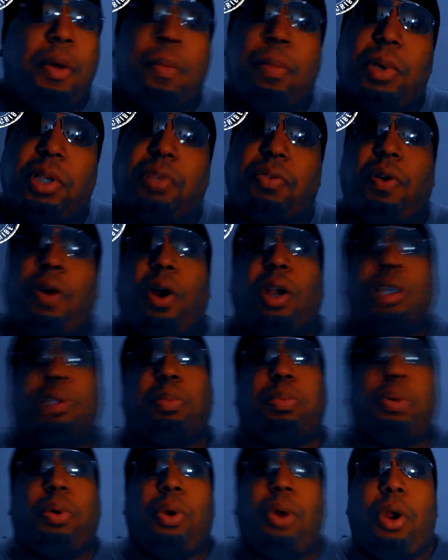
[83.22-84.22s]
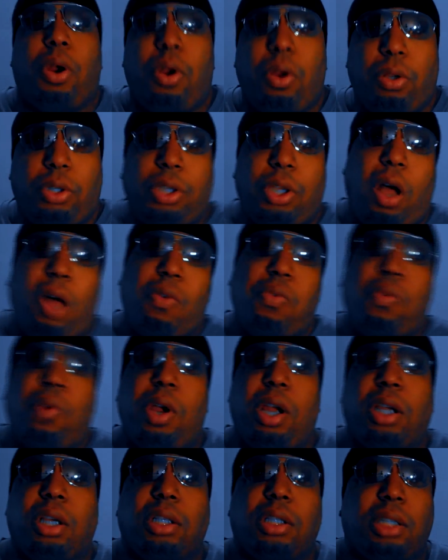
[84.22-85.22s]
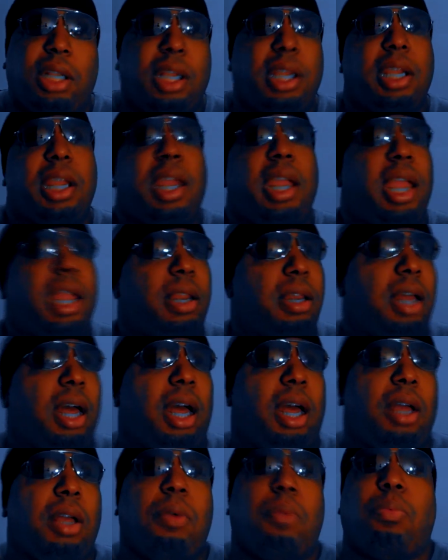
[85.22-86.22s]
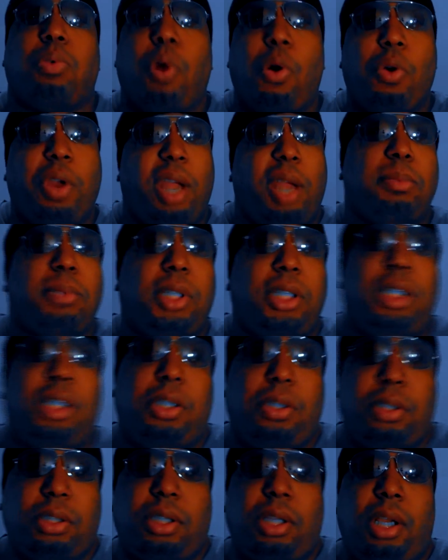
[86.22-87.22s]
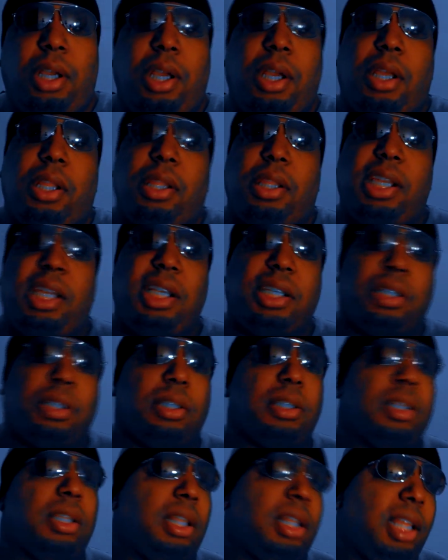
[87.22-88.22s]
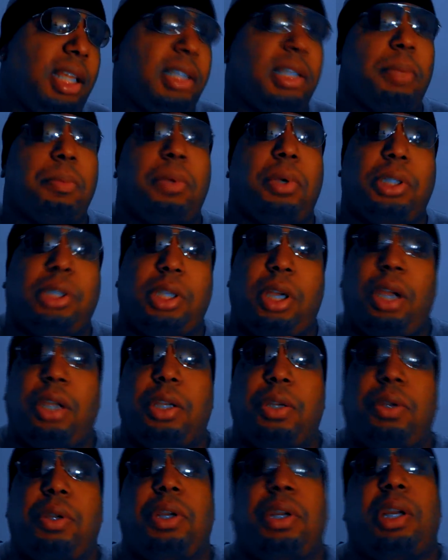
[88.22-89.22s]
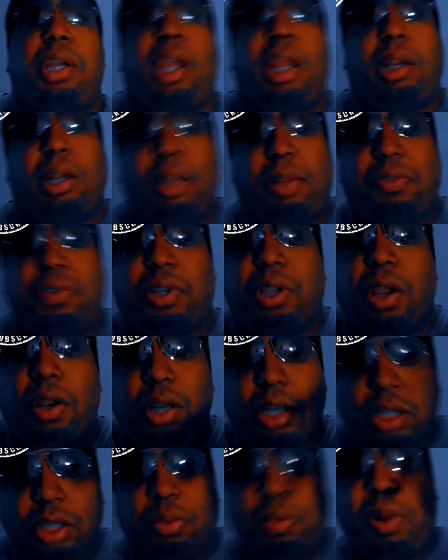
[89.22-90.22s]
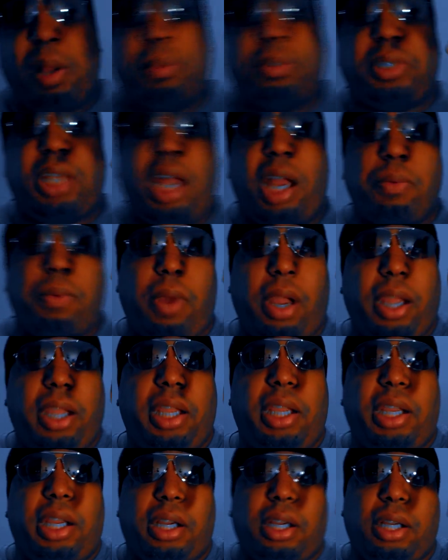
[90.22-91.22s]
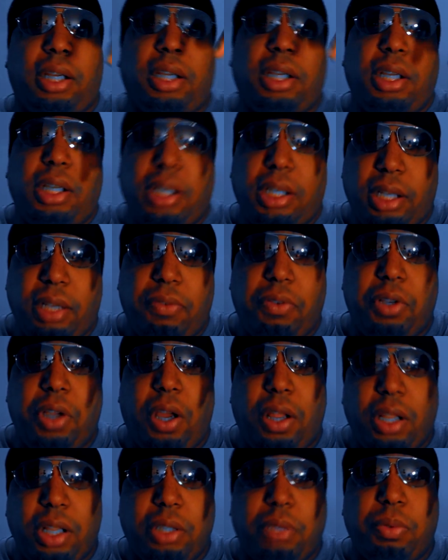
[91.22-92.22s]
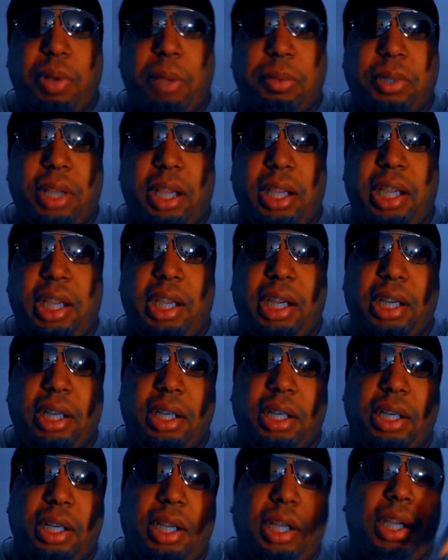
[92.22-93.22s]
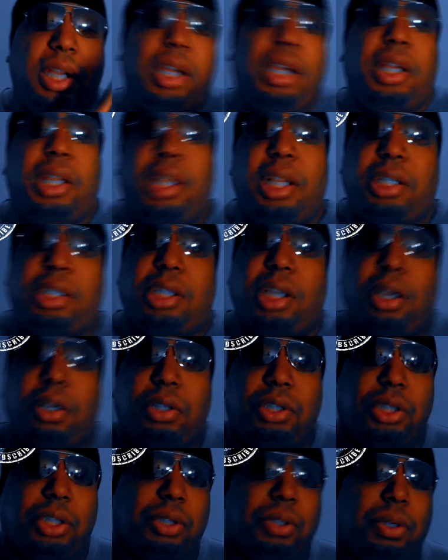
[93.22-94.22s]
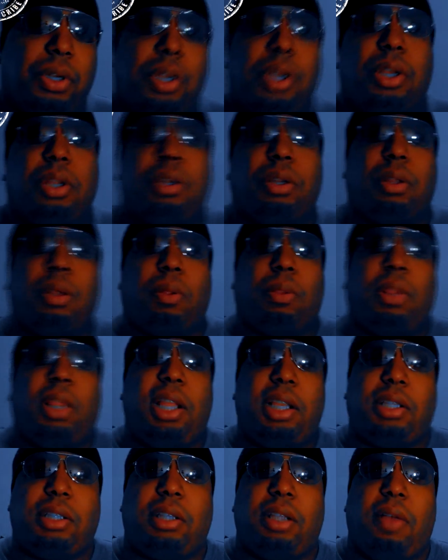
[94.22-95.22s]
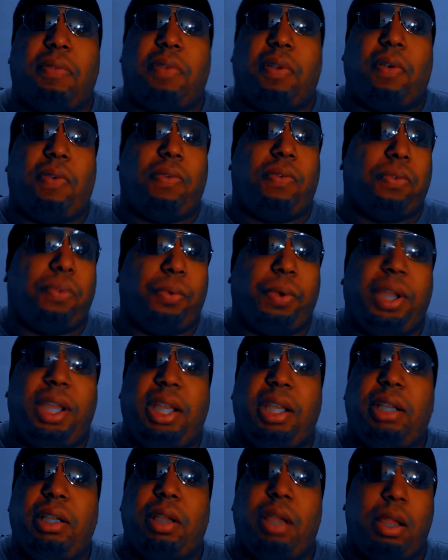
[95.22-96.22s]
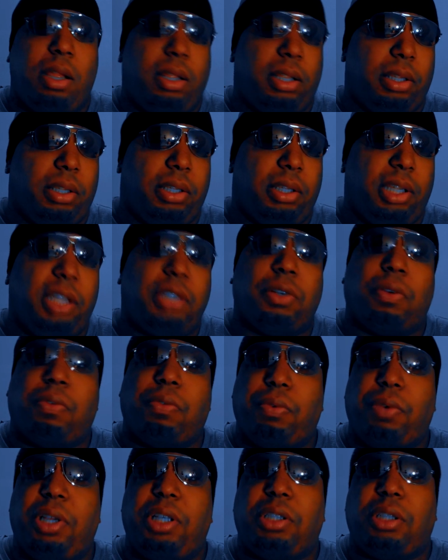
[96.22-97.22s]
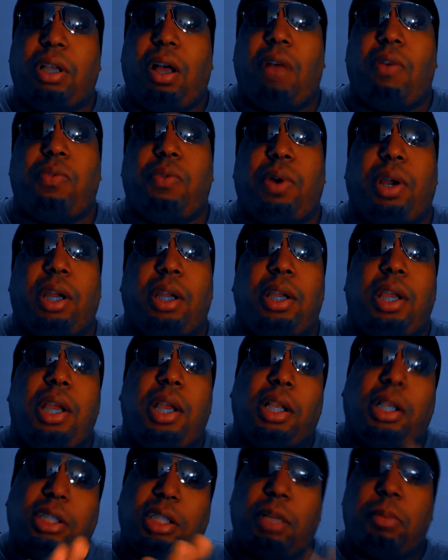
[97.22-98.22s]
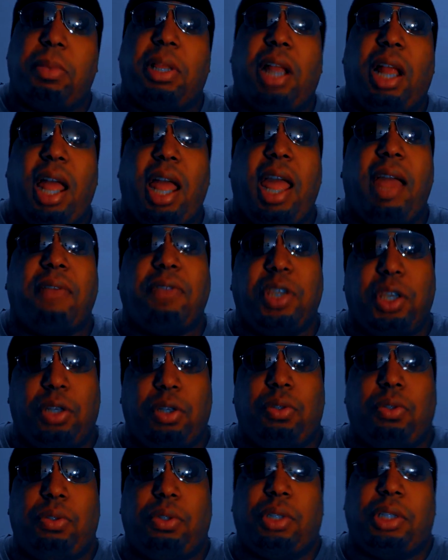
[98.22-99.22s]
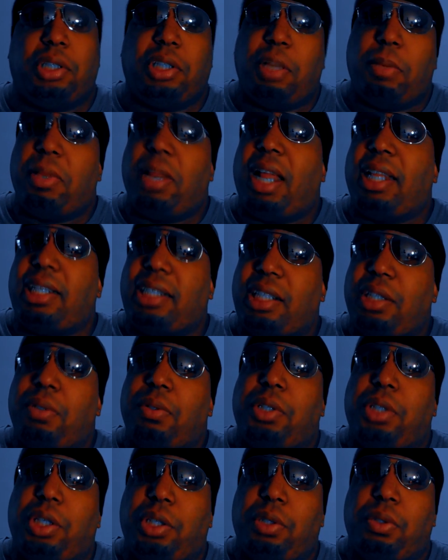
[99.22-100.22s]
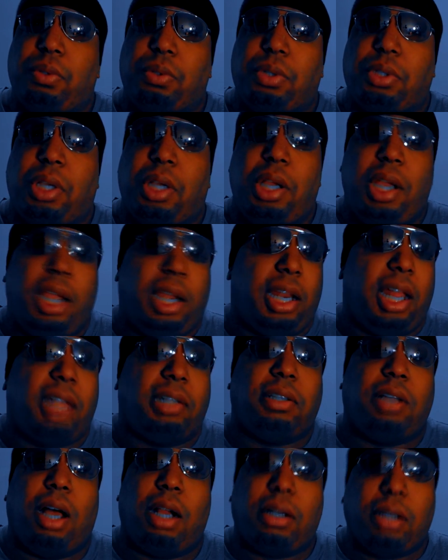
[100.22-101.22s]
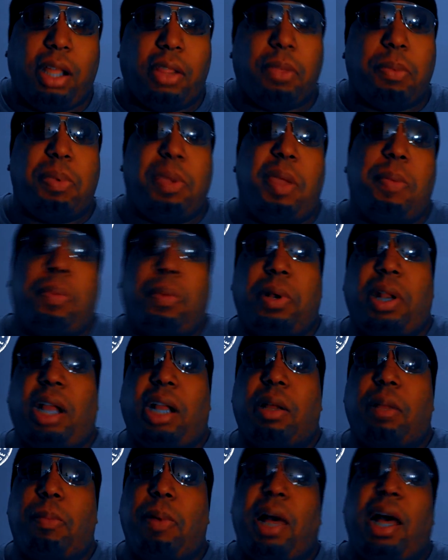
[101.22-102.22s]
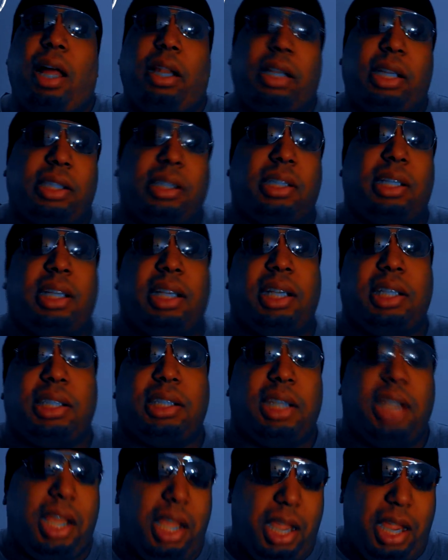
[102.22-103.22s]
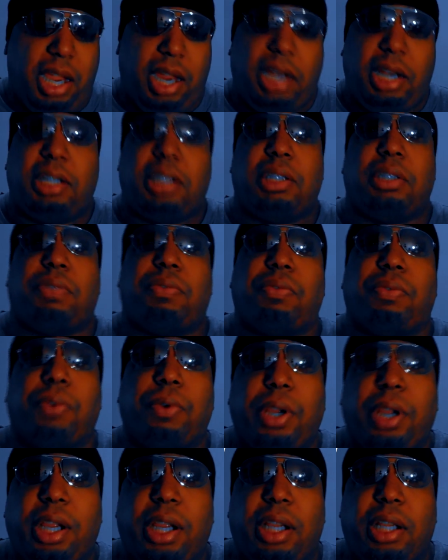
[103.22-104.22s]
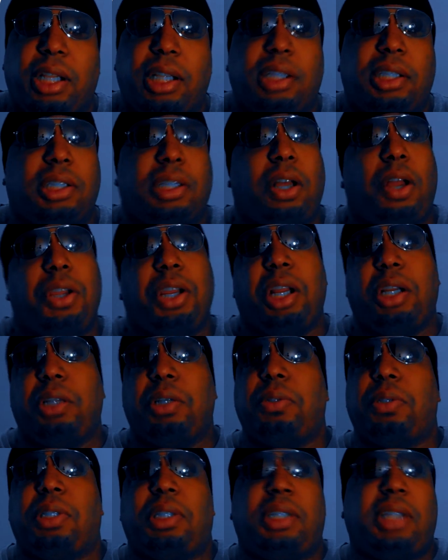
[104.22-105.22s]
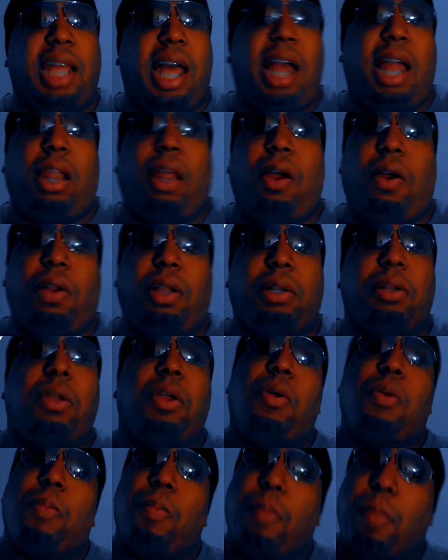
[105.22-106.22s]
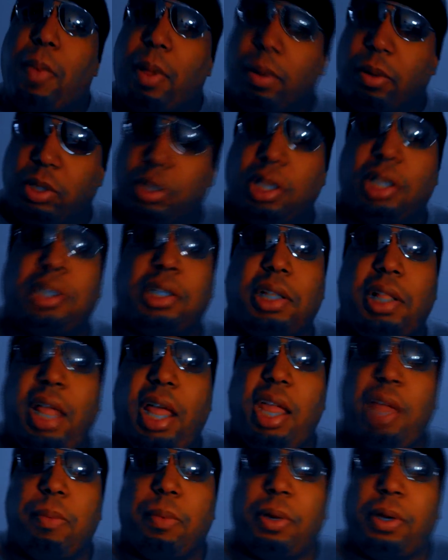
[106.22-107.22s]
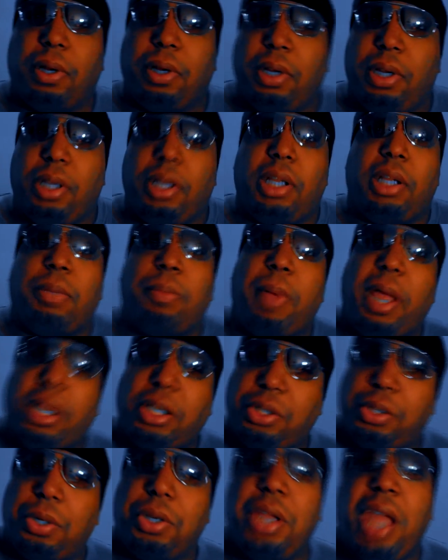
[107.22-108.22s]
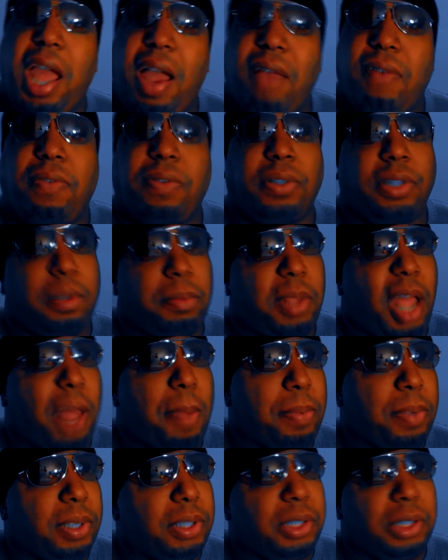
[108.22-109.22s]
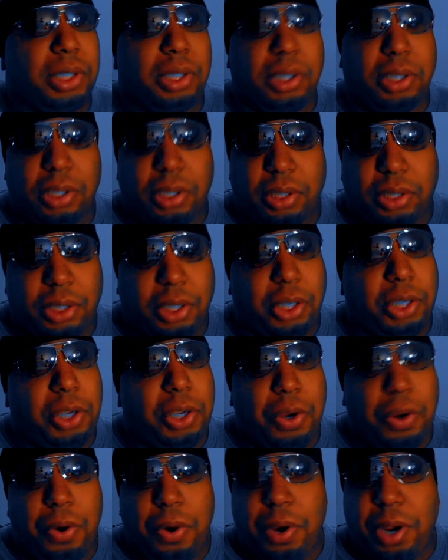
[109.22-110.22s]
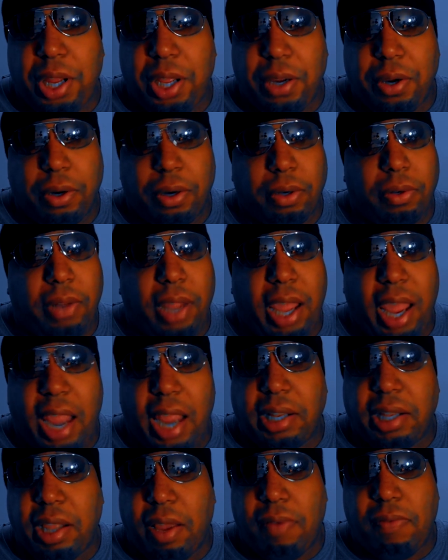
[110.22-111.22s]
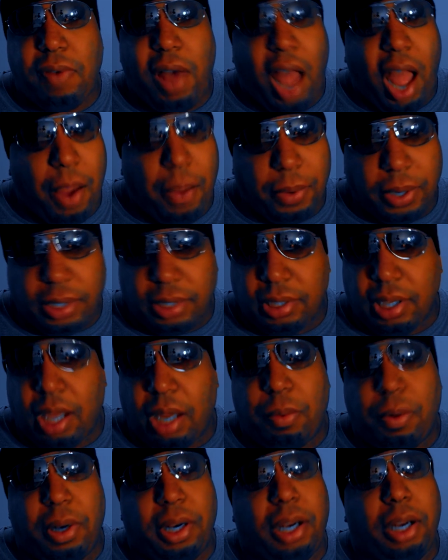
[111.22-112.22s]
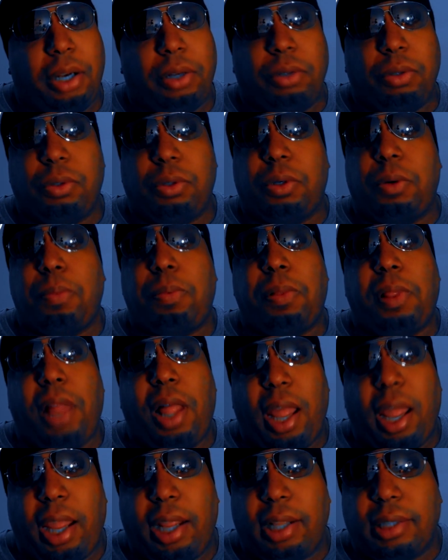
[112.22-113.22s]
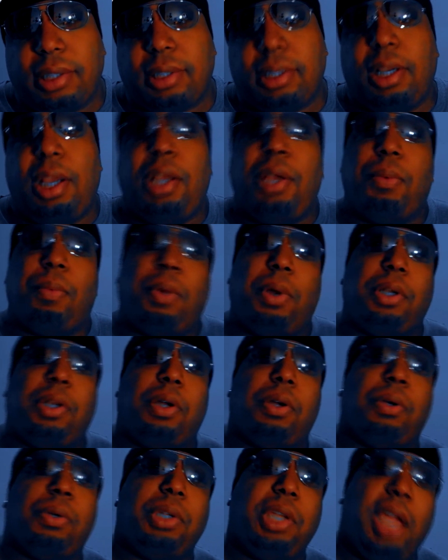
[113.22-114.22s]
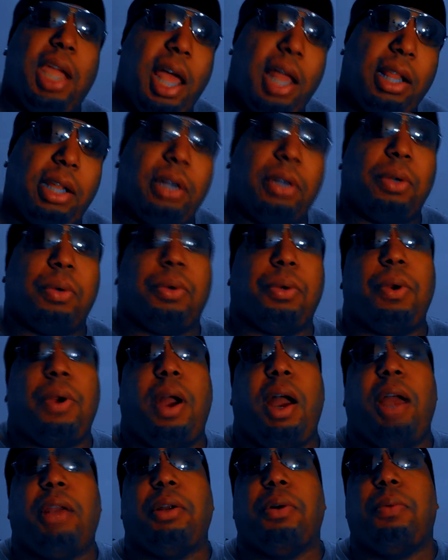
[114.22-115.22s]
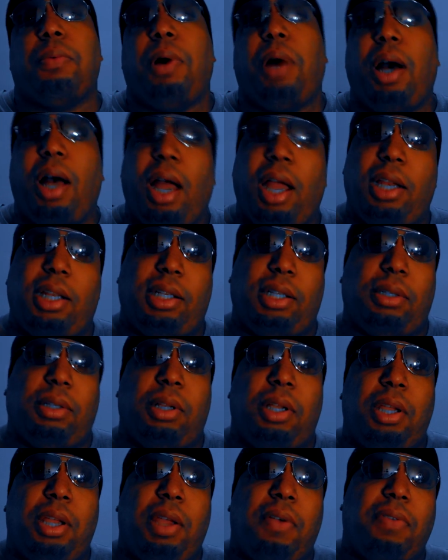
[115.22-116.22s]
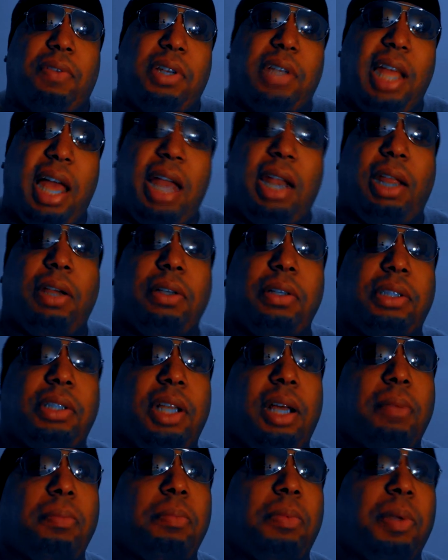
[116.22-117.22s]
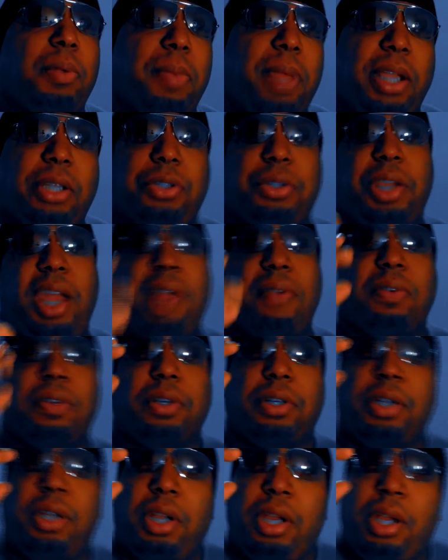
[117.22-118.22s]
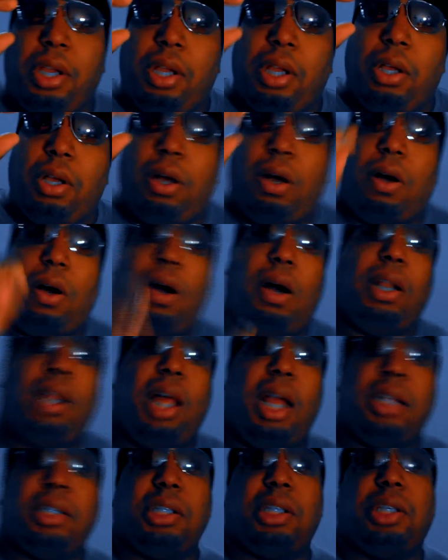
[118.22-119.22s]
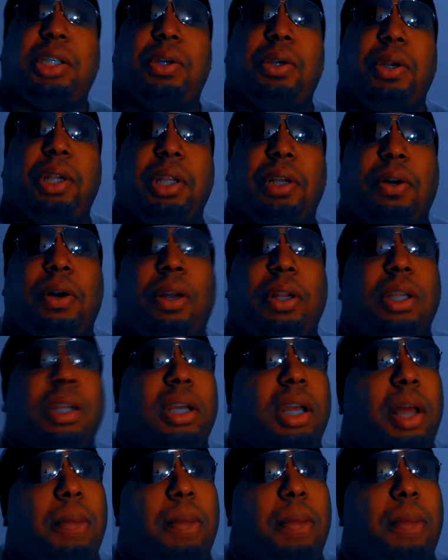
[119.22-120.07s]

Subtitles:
But as far as softwares and programs to use, the list I'm going to show you, and if you go to this website right here, it shows you the list of the free, these are free software, some that I have used and some that I still use. And I talked to other people and I compiled this list, and this is free. This is all you got to do is download it. Disclaimer, make sure you have some type of security or antivirus. I don't want no complaints. I want no yelling or crying or whining. You download something, but make sure you have your online security on.